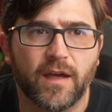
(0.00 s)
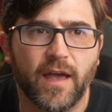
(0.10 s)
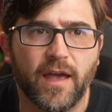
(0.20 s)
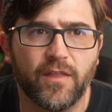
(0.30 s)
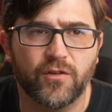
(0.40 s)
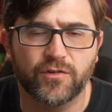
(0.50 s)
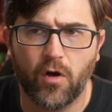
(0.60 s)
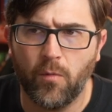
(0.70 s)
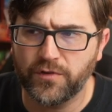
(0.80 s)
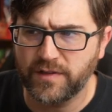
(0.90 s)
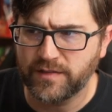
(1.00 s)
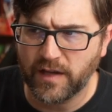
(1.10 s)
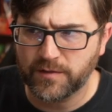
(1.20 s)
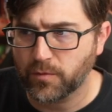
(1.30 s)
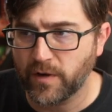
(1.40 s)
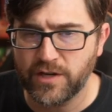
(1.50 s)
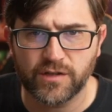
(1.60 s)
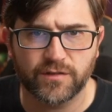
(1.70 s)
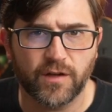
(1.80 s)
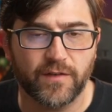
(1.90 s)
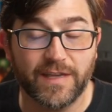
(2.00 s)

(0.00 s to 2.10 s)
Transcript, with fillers: And there's almost these explorations of,